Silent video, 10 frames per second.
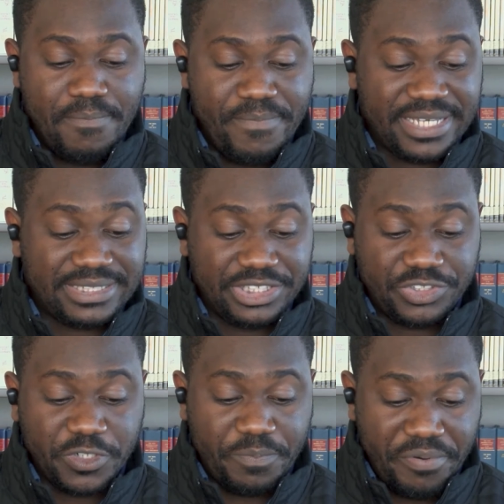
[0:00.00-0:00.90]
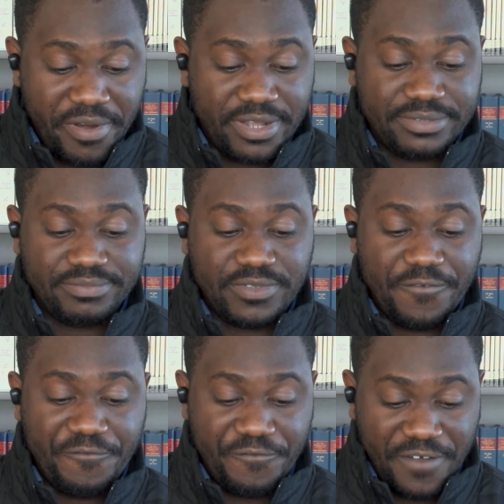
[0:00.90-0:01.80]
Make this your prayer.
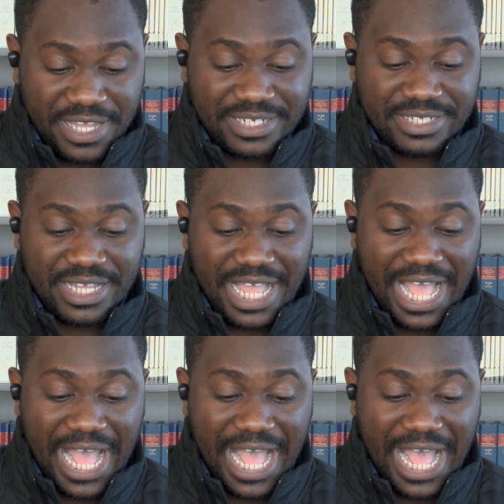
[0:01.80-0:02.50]
Father,